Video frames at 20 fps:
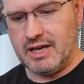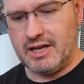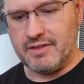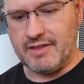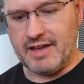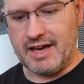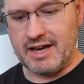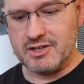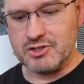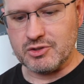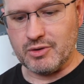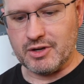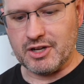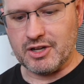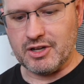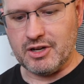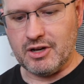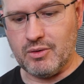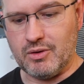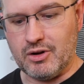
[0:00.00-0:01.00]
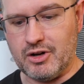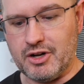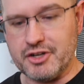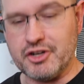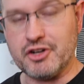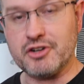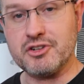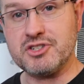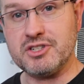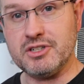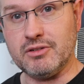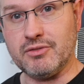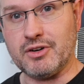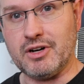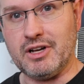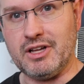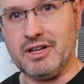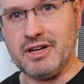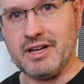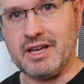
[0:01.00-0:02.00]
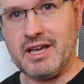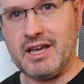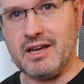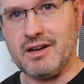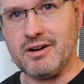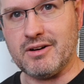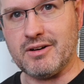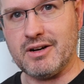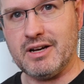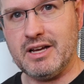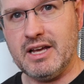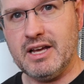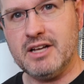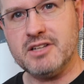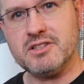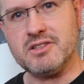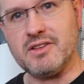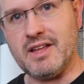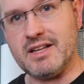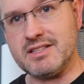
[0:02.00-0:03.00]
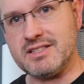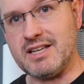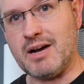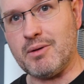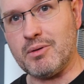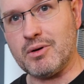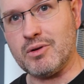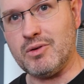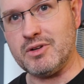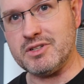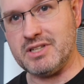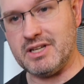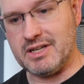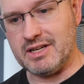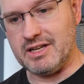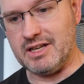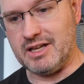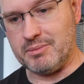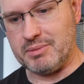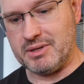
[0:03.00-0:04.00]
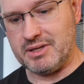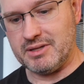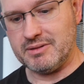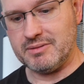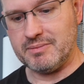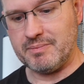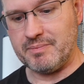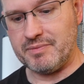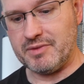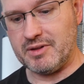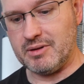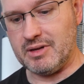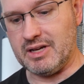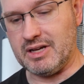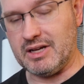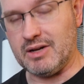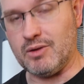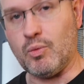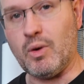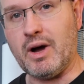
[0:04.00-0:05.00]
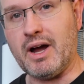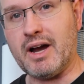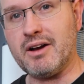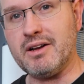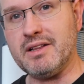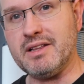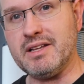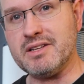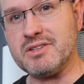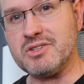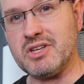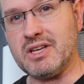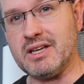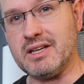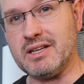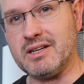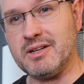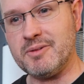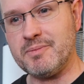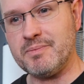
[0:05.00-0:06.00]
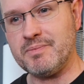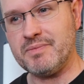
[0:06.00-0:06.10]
That is going to go on your silver lug here. So that's how we're going to end up wiring this in.